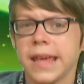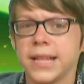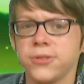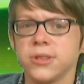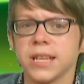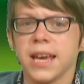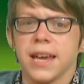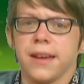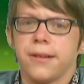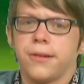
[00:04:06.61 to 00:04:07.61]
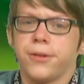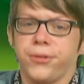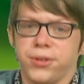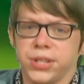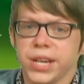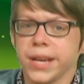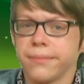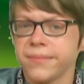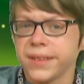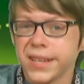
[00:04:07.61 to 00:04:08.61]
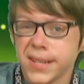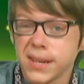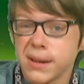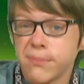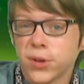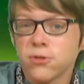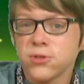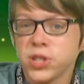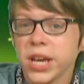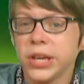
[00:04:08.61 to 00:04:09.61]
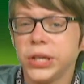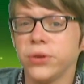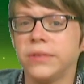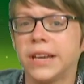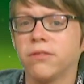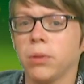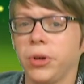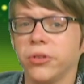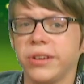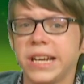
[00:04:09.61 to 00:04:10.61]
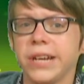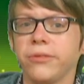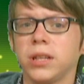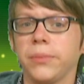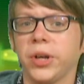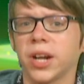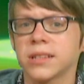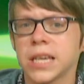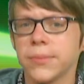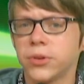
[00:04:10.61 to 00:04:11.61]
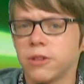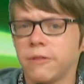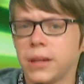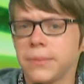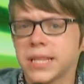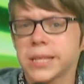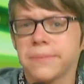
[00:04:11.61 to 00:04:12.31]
answer is A, Okay. Both J and Q never appear anywhere in the periodic table of elements